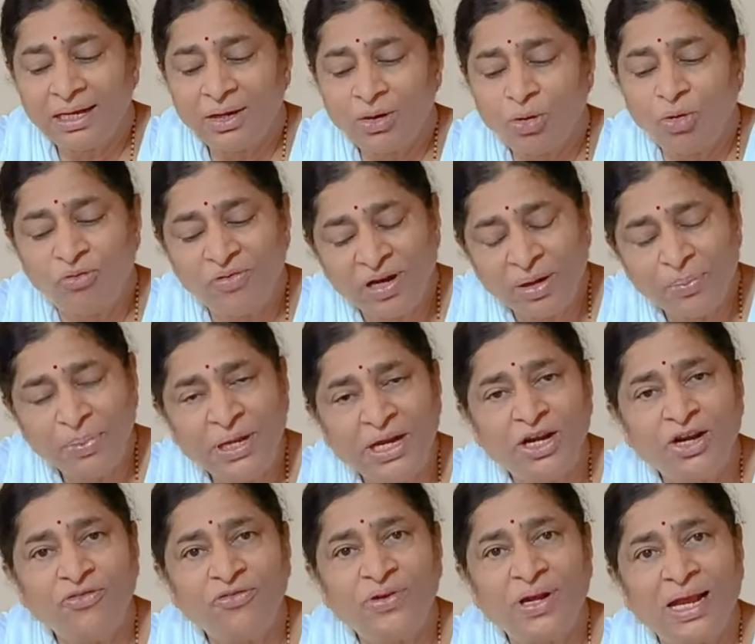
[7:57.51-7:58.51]
Over a period
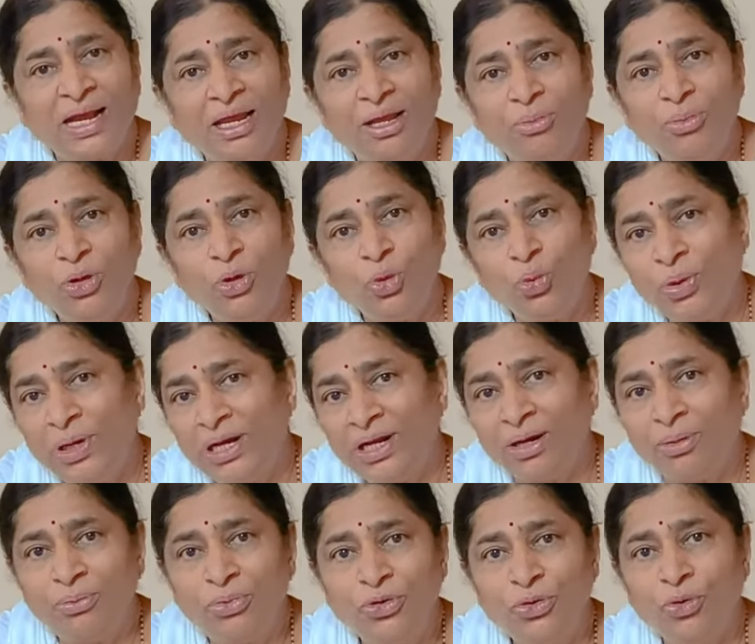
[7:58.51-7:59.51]
of time, you will
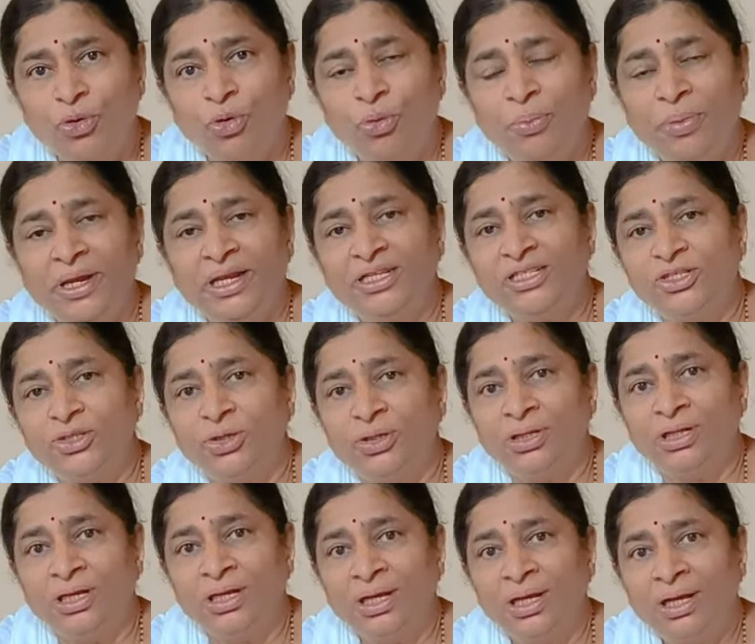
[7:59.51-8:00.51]
come to know, based on
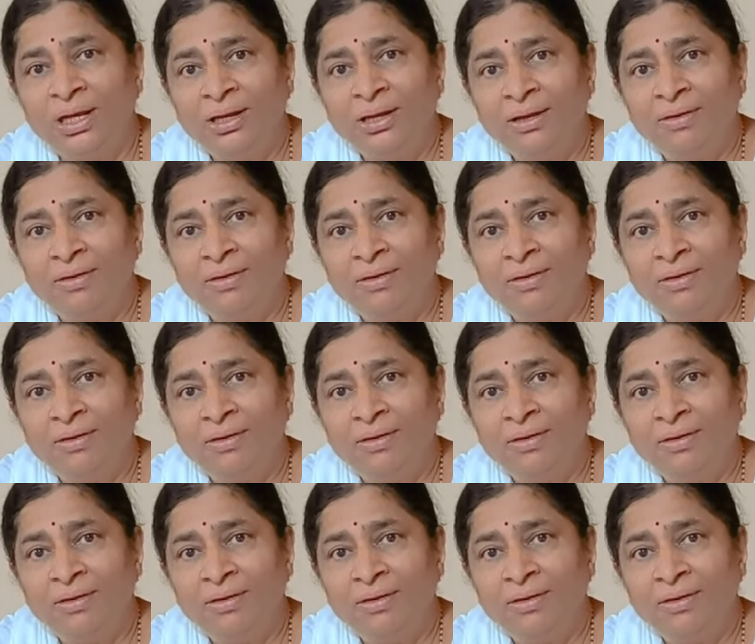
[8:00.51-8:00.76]
the